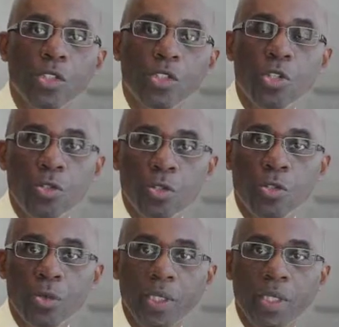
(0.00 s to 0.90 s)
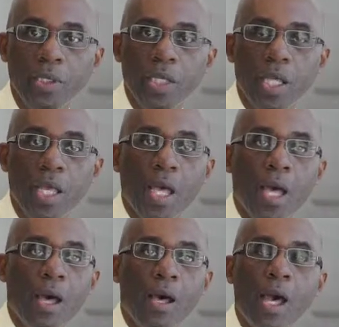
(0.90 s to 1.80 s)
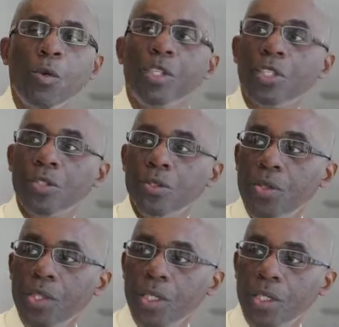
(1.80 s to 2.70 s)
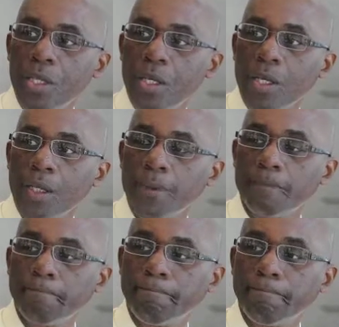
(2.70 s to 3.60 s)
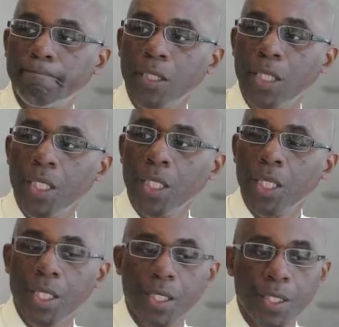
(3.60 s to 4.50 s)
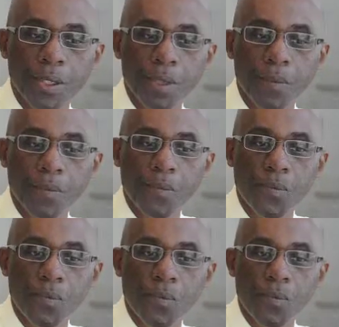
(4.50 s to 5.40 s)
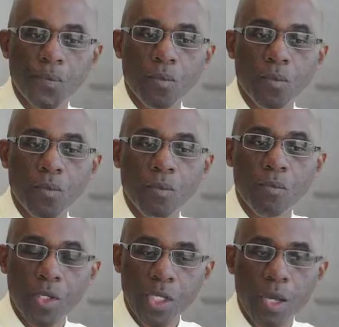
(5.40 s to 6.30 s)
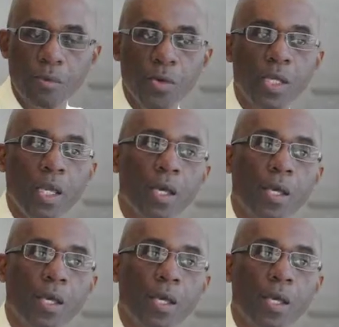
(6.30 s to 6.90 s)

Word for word: to, to release. Uh, I went to the uh, Montgomery